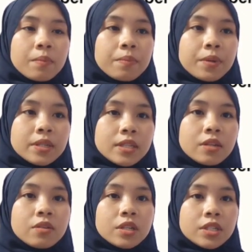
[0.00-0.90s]

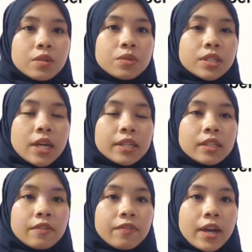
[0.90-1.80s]
Pearson correlation was
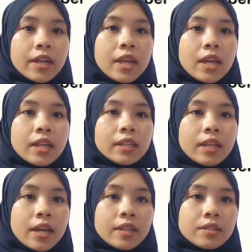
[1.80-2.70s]
identified
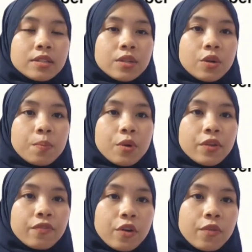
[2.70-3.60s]
that
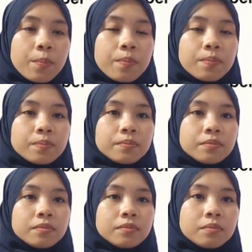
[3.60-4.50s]

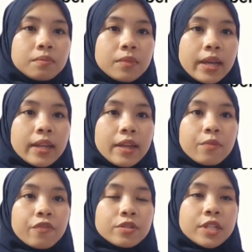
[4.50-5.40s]
0.488
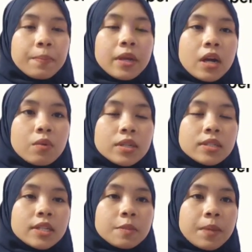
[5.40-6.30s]
for sleeping hours
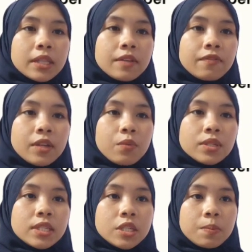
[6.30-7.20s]
respectively
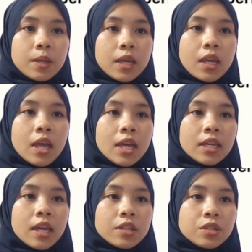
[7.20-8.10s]
with CGPA.
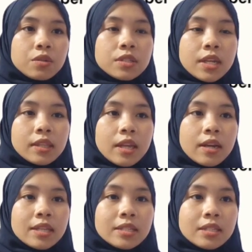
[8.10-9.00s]
It shows that there
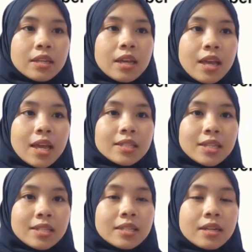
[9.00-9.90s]

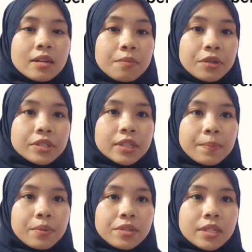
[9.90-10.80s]
exists a
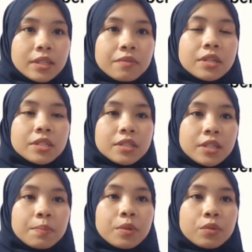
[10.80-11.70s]
moderate positive
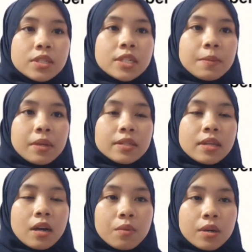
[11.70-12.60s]
relationship between sleeping
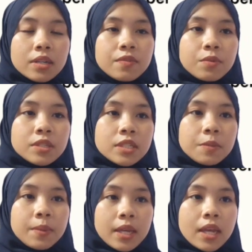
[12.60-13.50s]
hours with
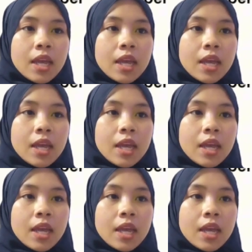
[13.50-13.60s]
CGPA.